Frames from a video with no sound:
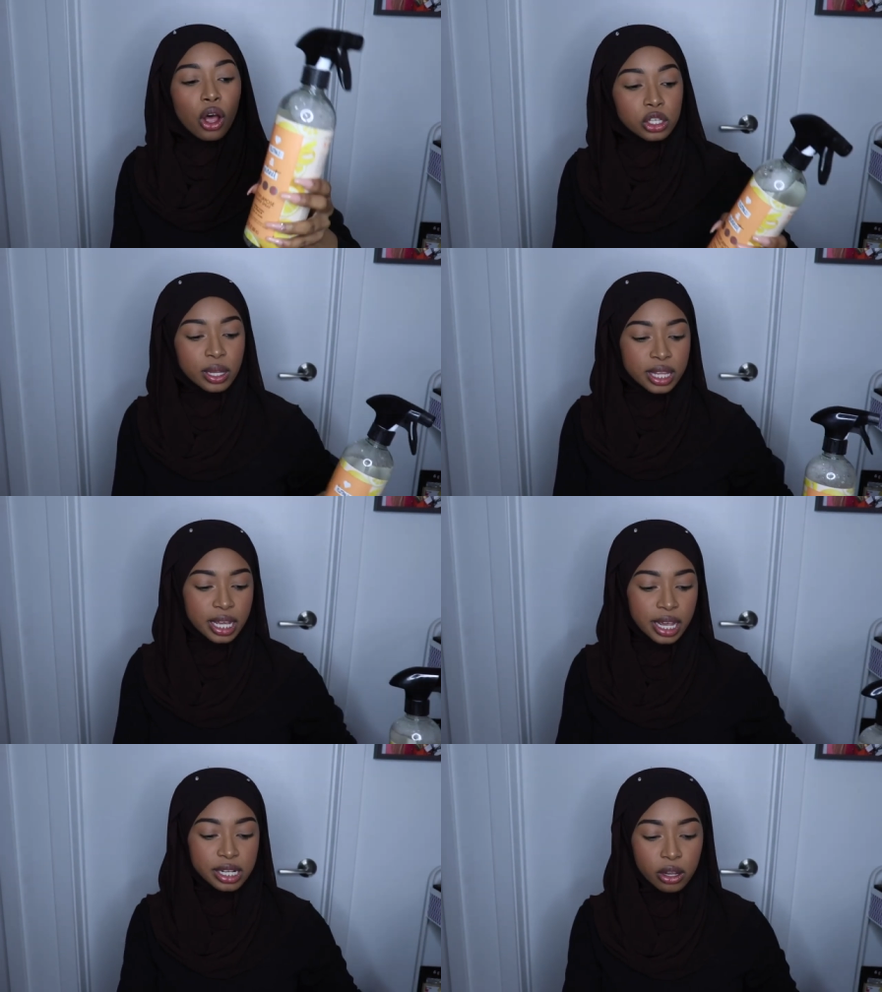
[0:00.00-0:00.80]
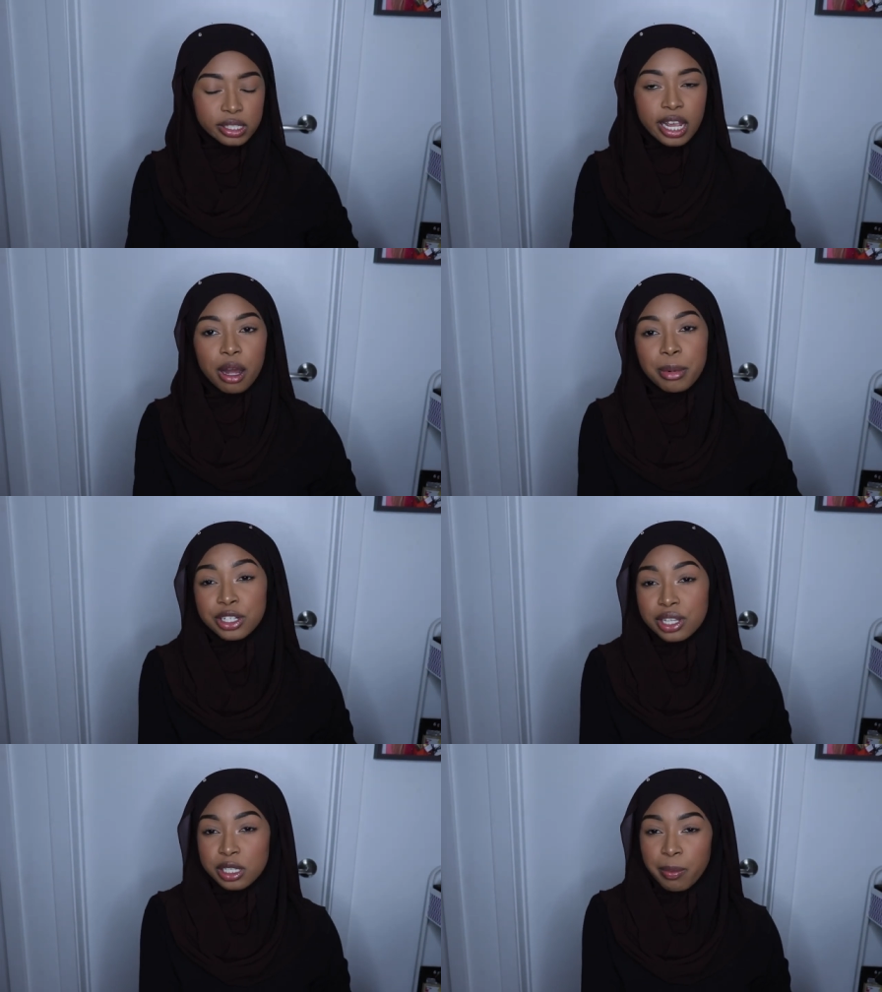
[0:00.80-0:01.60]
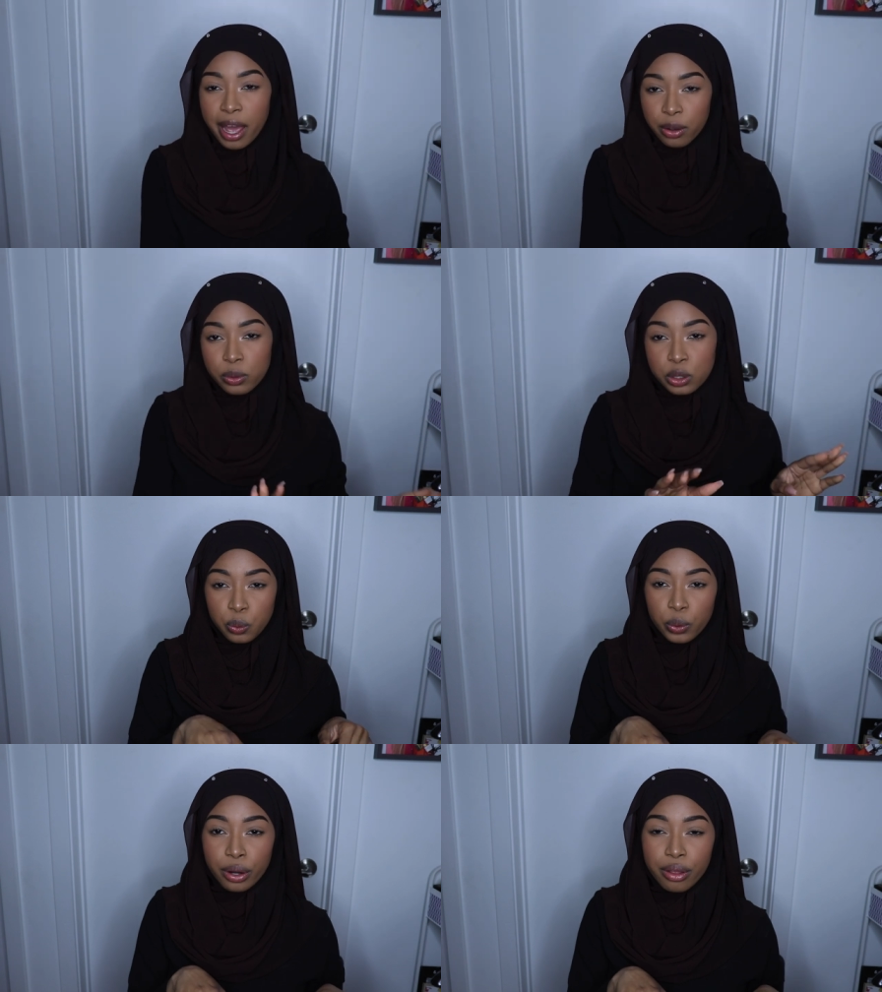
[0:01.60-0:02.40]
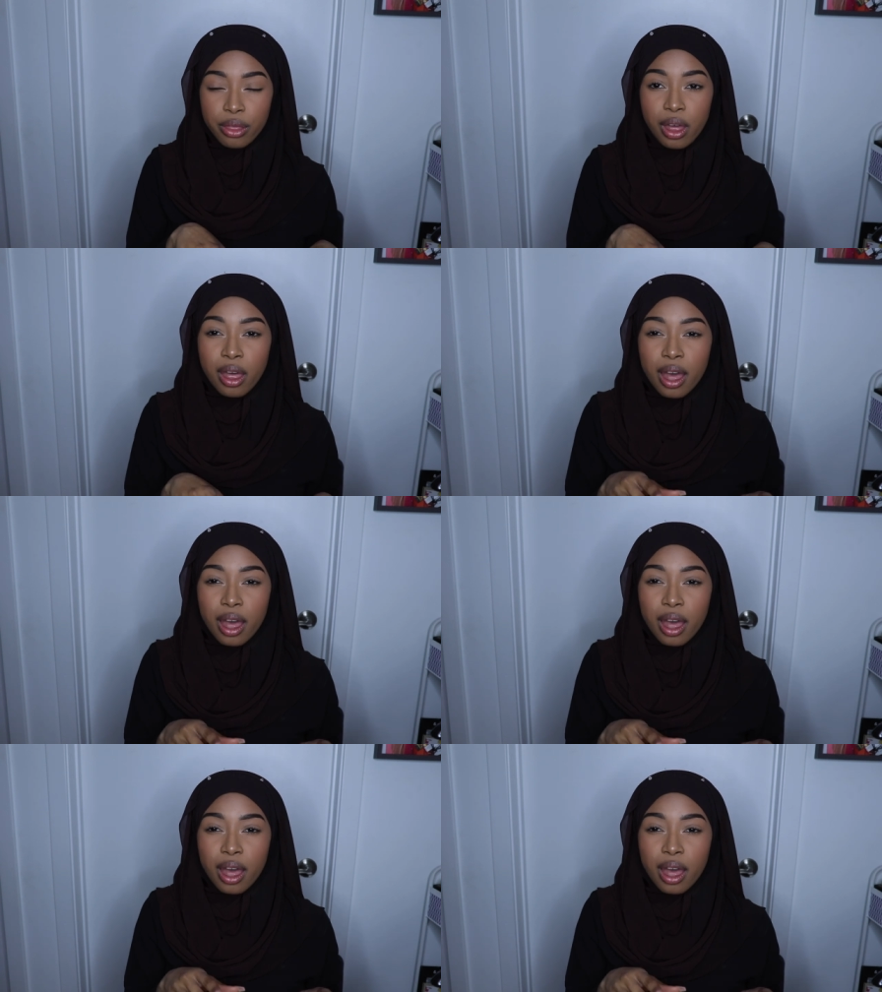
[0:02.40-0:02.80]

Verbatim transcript: Also at the end, I'll say how much this bag was worth.